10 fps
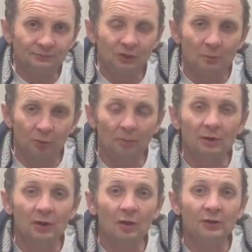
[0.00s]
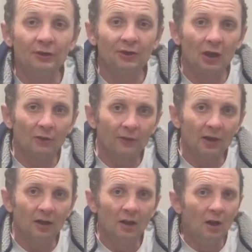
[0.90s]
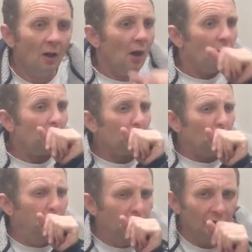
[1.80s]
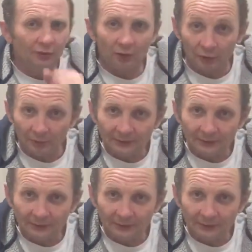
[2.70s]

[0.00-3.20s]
you probably know yourself that excuse